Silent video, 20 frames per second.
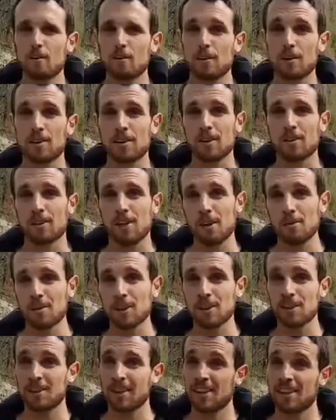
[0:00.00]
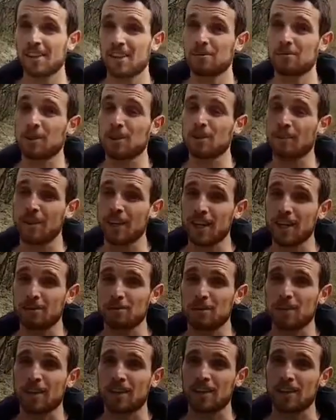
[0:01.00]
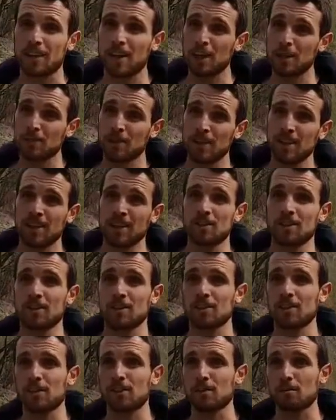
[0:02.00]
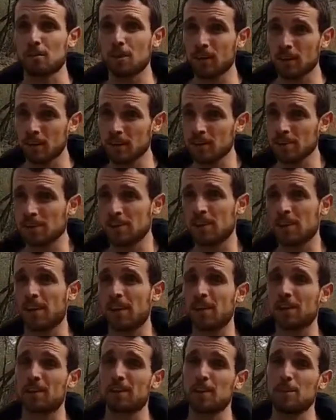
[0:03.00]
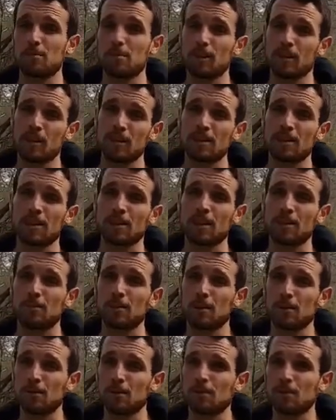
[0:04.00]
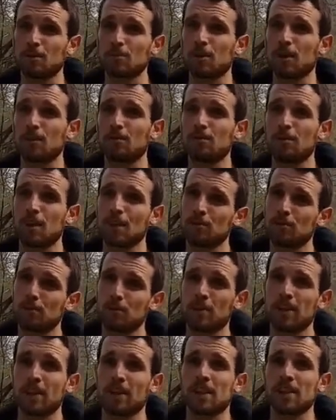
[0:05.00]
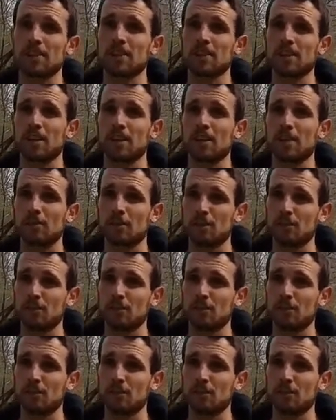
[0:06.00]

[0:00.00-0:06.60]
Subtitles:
With the CrowdWater data that we collect, we can calibrate hydrological models, and these models can then be used to make flood forecasts in